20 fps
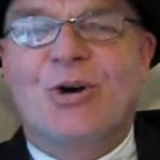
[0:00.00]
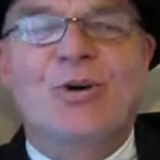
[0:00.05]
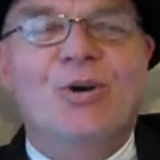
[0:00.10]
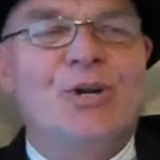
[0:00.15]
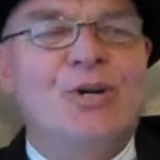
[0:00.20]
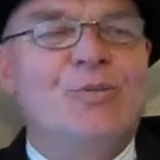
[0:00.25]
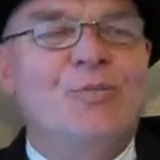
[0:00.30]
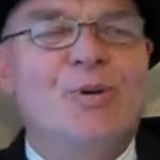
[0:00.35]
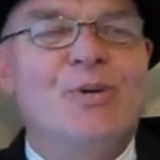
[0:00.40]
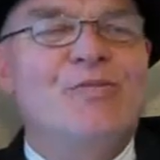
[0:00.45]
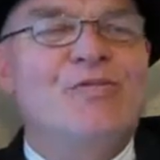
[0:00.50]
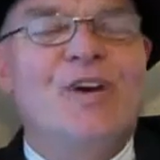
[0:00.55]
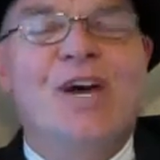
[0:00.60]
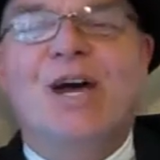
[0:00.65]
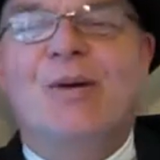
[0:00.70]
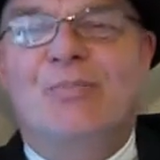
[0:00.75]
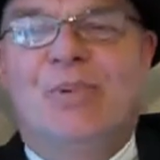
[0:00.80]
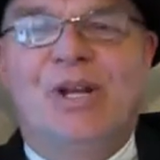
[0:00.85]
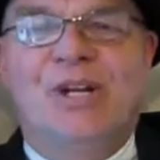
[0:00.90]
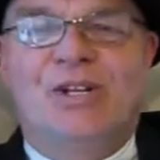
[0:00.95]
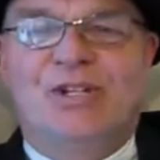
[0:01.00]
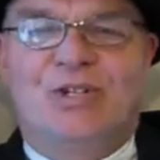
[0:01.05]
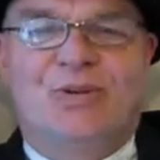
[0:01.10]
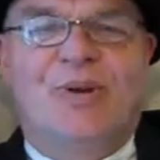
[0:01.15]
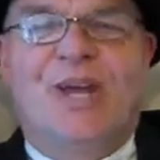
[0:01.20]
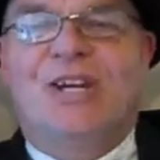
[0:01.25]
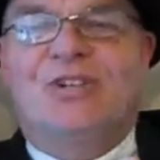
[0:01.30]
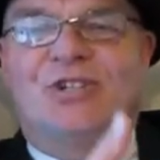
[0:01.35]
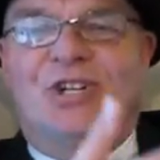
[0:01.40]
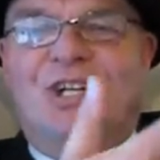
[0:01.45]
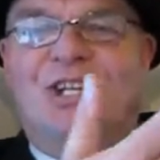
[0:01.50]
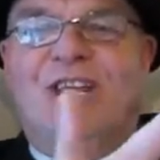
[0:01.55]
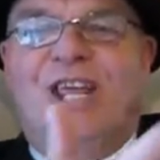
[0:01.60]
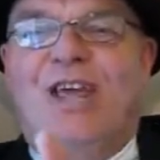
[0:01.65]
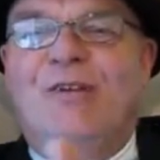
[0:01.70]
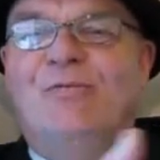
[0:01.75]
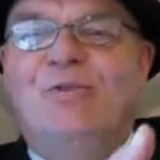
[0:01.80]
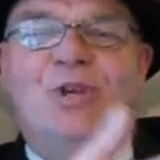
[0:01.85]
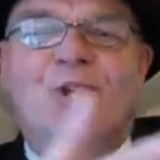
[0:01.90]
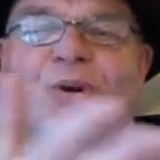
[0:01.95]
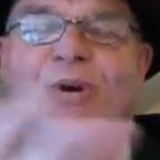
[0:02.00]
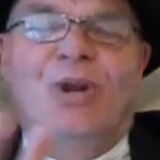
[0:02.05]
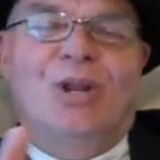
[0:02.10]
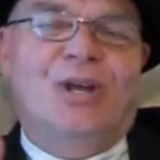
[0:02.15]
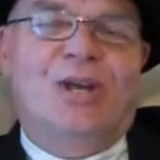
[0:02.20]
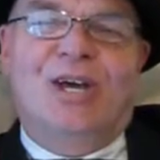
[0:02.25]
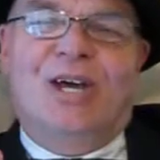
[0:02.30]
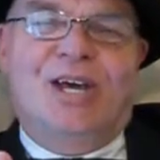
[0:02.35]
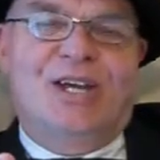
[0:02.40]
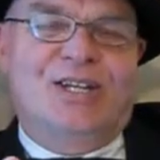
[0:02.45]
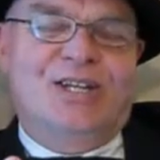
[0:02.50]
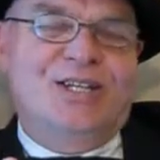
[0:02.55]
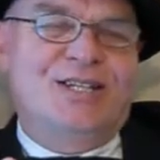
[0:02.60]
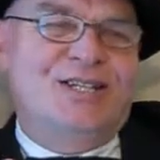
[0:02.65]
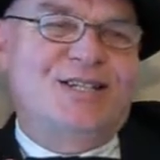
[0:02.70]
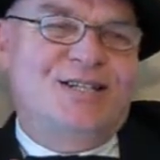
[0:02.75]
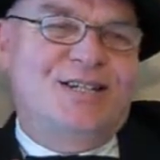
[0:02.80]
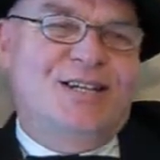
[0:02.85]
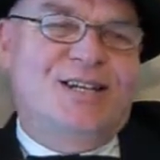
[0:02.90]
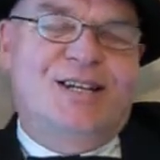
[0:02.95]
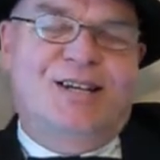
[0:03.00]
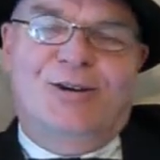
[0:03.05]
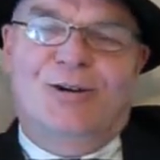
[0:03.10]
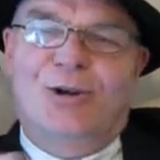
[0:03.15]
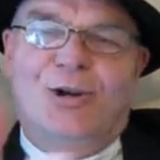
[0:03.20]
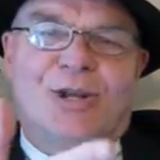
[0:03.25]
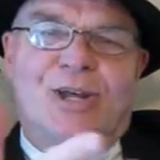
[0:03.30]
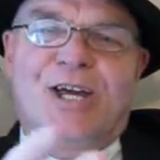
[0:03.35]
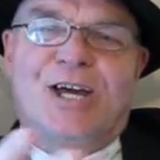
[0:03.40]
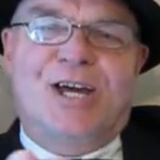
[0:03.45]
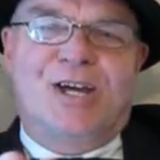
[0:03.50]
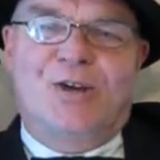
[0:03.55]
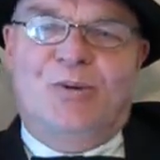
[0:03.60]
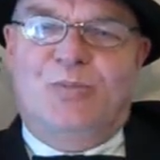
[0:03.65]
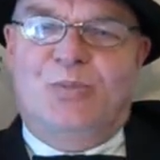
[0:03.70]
It'd be far better to actually have the oligarchic